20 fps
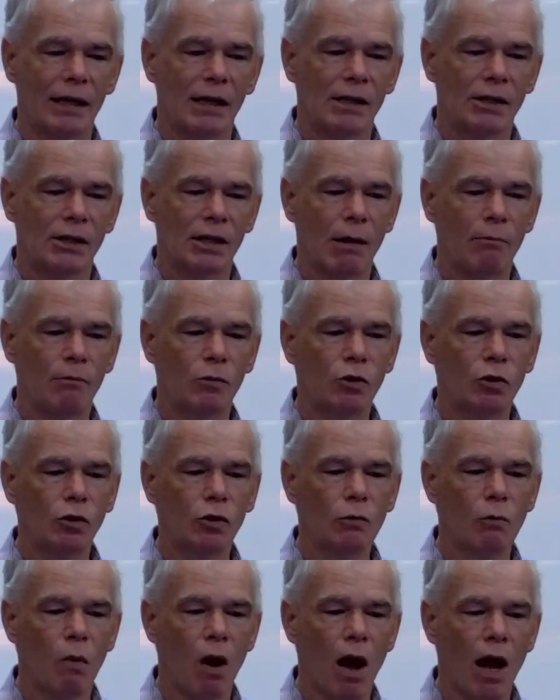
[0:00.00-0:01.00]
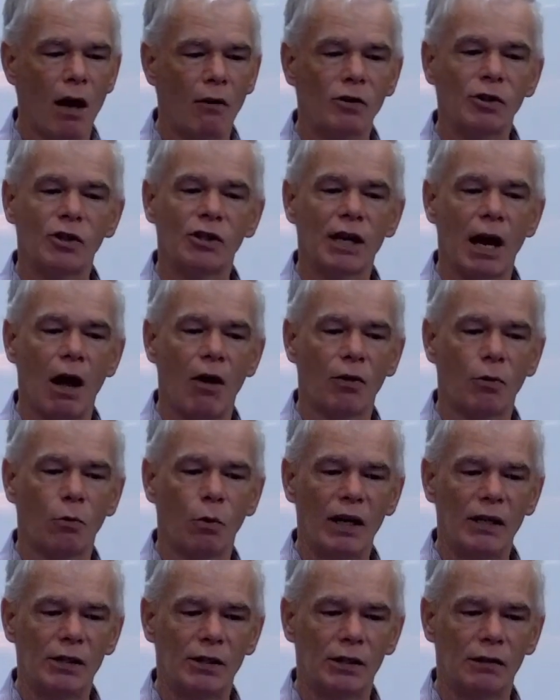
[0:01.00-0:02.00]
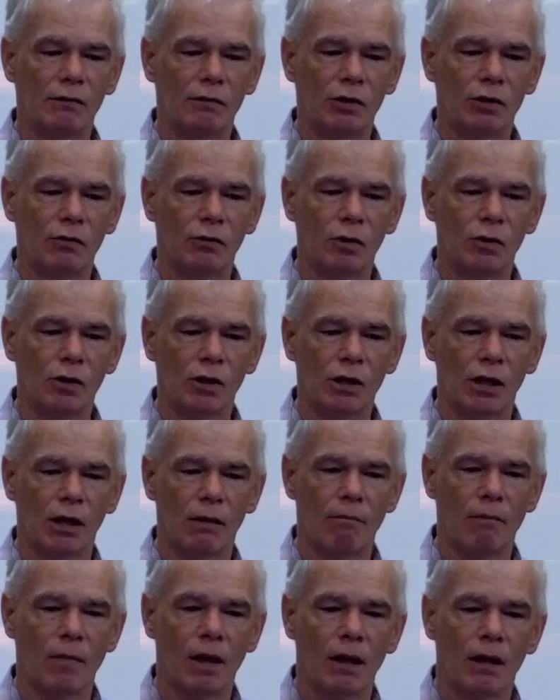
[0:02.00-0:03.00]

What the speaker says: some 2 miles southwest of Jerusalem.